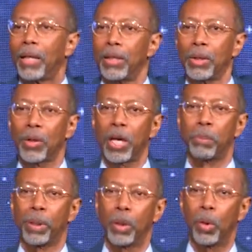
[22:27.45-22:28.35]
Do you know that
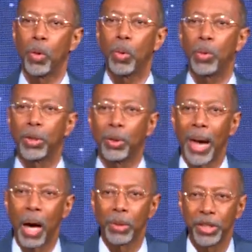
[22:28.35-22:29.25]
below the
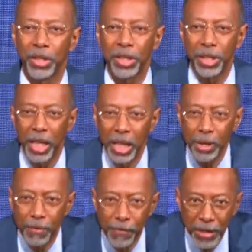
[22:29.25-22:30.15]
ground is 10
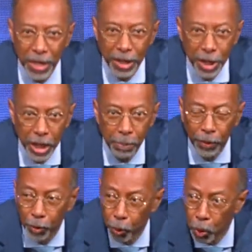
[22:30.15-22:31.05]
feet deep of
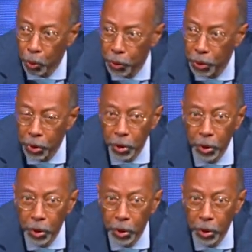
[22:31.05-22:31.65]
roots?